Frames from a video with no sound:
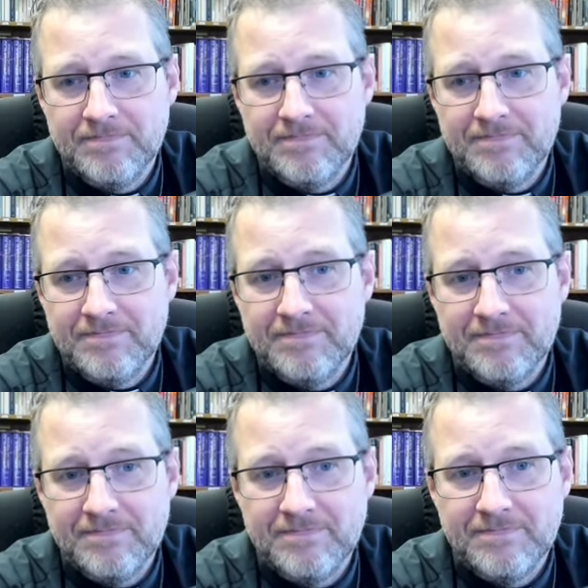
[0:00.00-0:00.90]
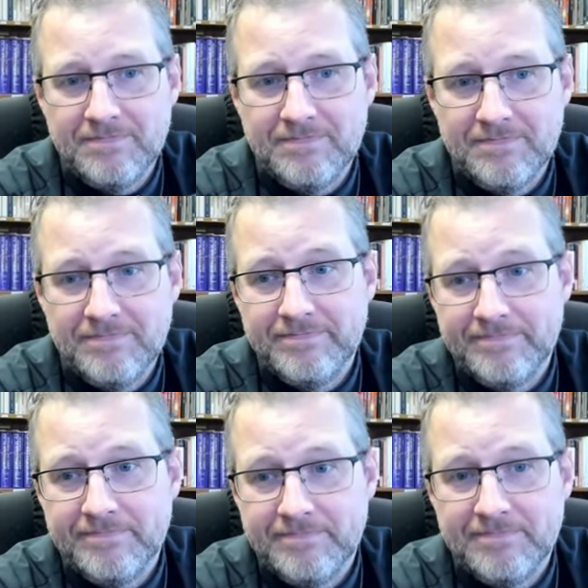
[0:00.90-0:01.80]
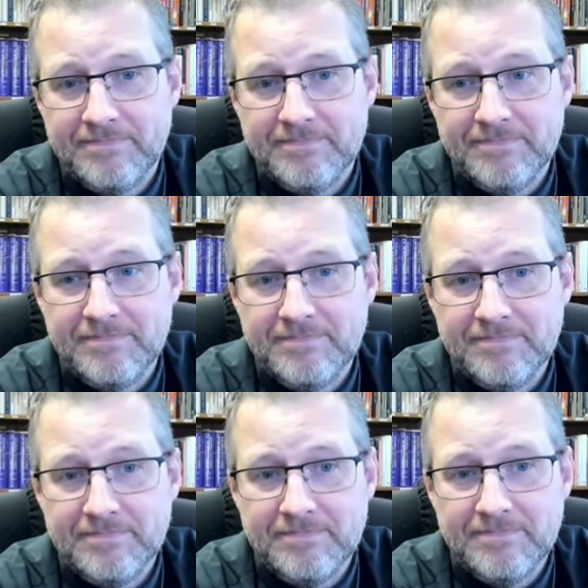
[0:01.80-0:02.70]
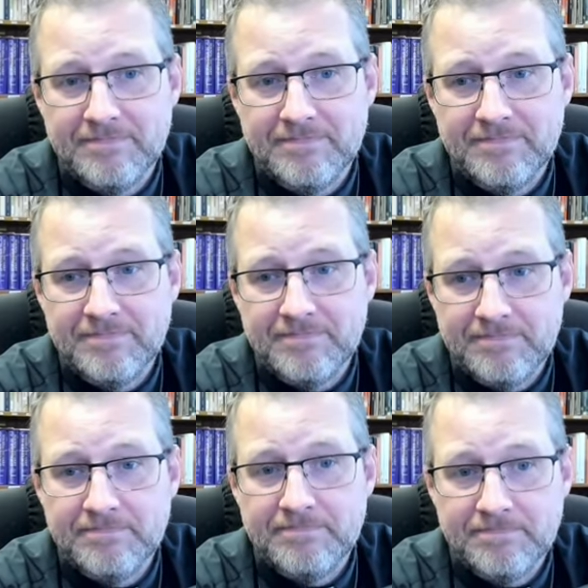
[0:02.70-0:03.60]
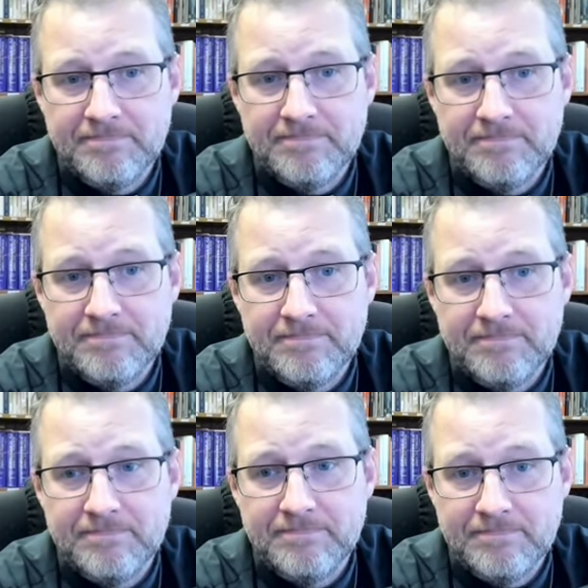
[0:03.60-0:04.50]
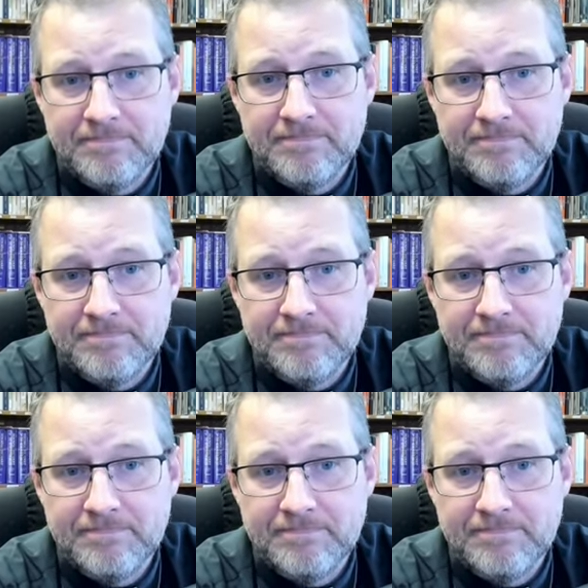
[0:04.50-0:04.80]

(not speaking)